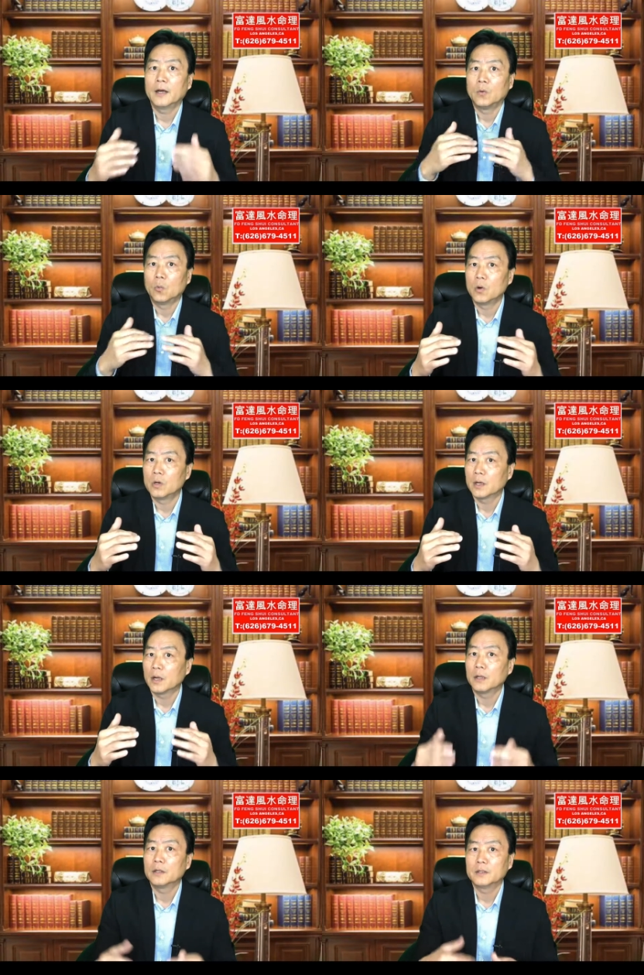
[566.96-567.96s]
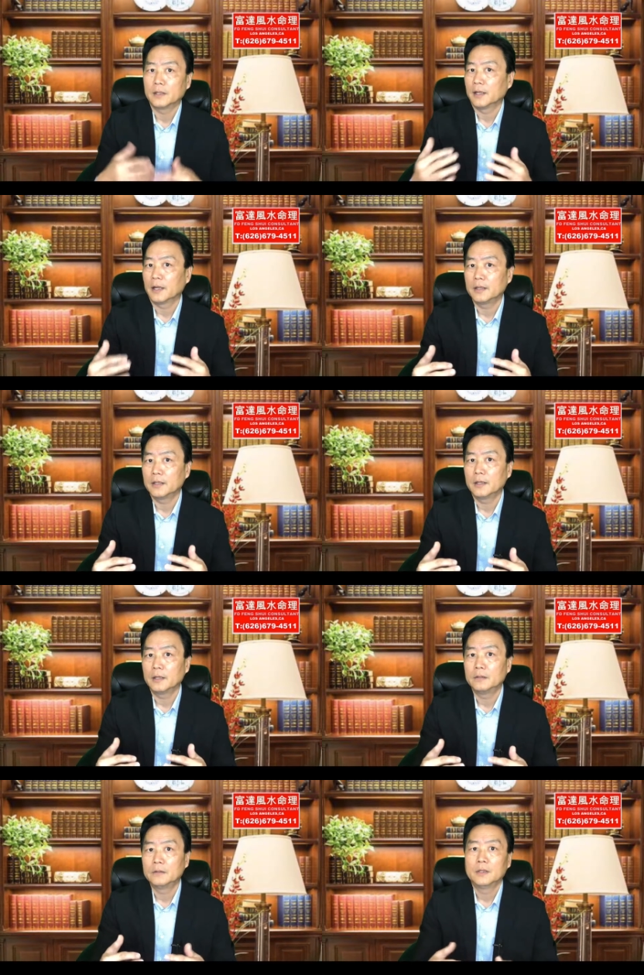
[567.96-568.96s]
one color, a light
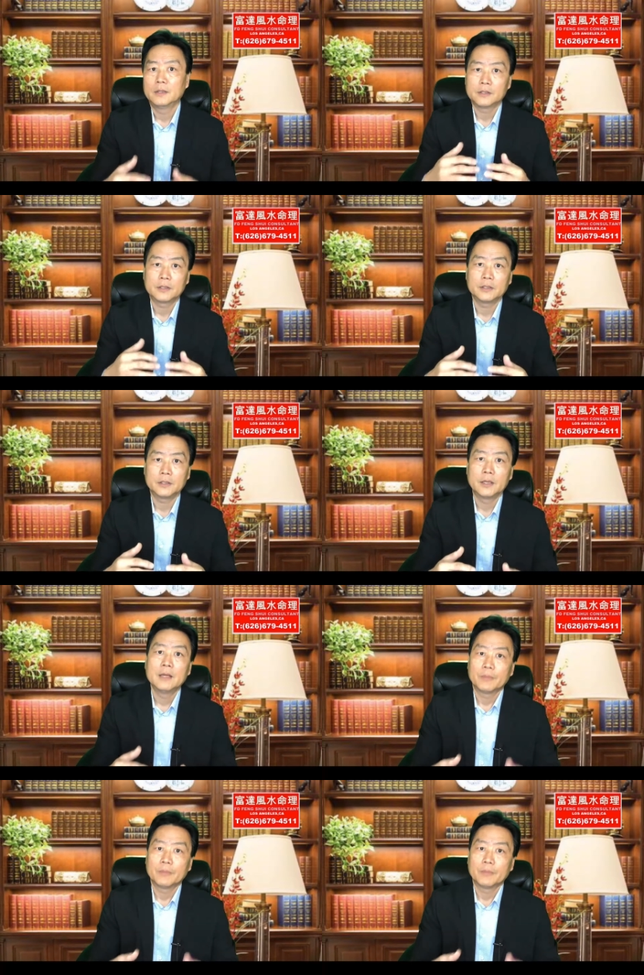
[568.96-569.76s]
yellow, something.